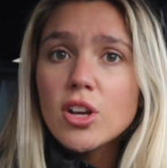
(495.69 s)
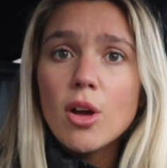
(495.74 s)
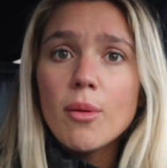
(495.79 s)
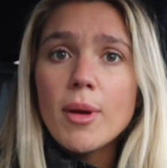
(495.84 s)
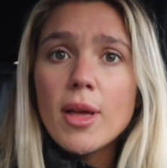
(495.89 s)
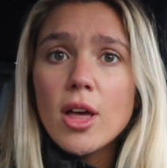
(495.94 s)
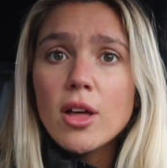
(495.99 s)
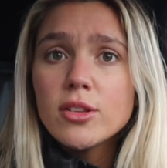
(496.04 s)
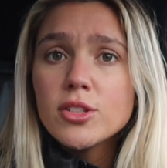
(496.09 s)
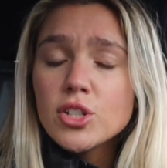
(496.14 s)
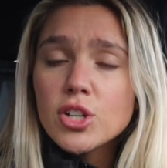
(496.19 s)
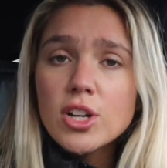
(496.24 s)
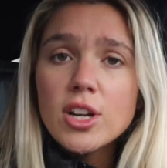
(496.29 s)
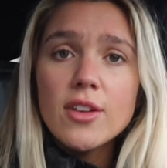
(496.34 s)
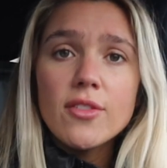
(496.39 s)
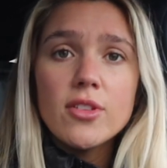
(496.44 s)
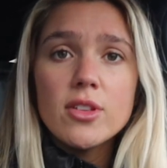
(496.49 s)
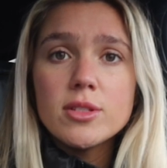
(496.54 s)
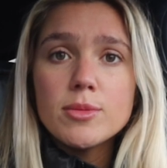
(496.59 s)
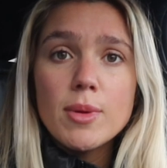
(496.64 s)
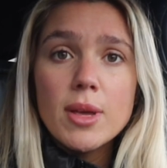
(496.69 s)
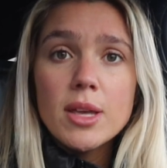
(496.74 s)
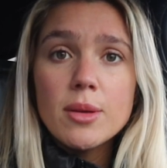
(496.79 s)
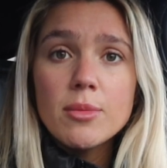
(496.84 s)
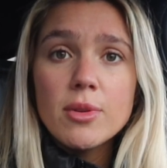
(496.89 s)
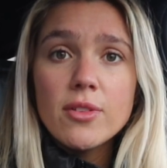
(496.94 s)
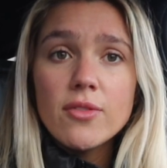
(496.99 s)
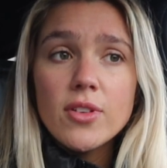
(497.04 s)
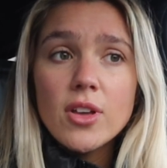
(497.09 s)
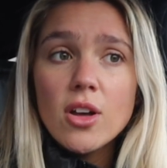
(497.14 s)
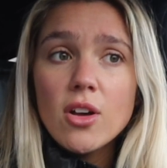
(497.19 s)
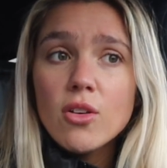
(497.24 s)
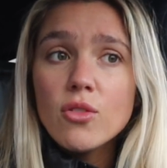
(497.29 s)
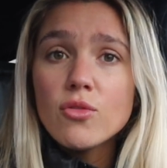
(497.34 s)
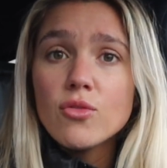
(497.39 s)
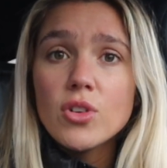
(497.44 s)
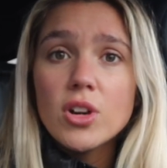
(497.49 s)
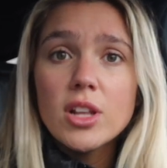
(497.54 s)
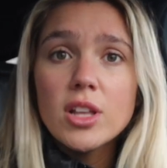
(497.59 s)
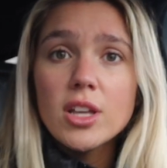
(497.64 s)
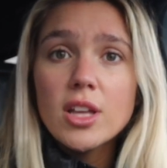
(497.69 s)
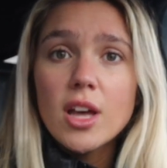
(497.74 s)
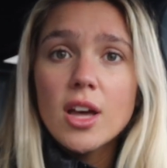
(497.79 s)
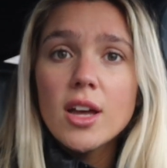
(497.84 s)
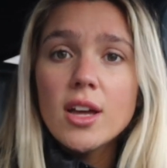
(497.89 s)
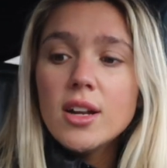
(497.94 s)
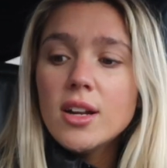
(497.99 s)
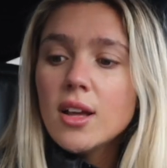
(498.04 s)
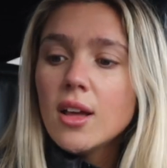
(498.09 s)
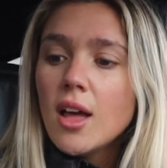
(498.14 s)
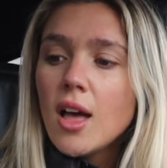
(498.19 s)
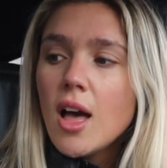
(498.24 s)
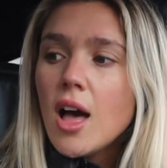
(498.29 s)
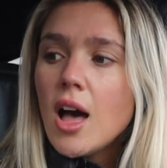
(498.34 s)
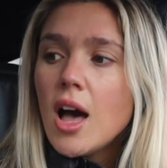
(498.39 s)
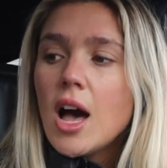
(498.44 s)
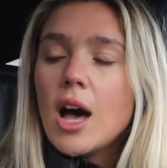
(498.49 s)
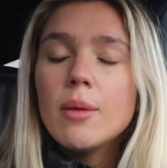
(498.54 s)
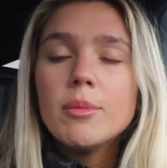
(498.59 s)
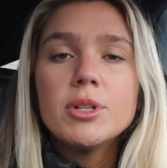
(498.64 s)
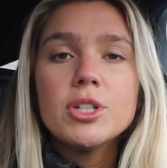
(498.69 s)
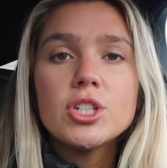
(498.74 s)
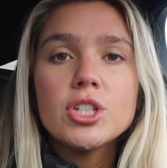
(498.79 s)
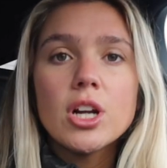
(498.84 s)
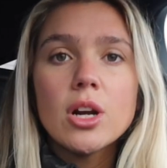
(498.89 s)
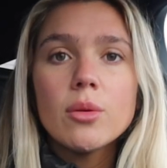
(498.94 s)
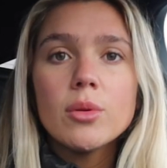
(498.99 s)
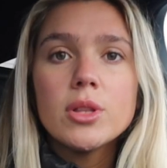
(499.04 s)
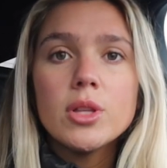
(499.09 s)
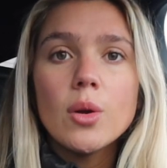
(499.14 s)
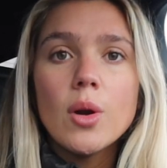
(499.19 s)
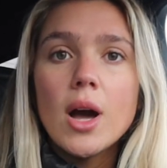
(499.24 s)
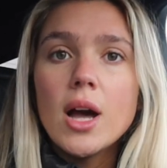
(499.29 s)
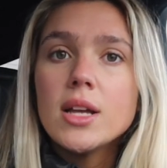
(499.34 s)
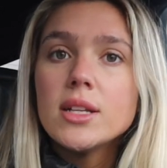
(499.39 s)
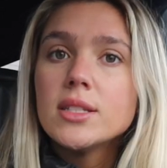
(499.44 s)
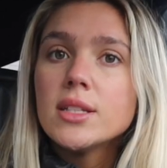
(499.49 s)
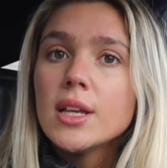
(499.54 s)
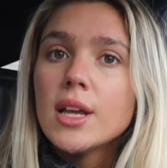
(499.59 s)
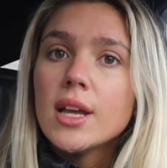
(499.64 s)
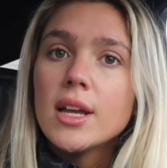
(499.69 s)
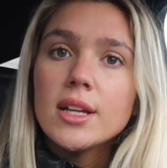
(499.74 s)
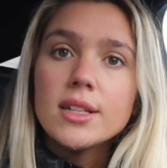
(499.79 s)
on my health journey, if it's making me feel really good, I'm going to share it with you guys.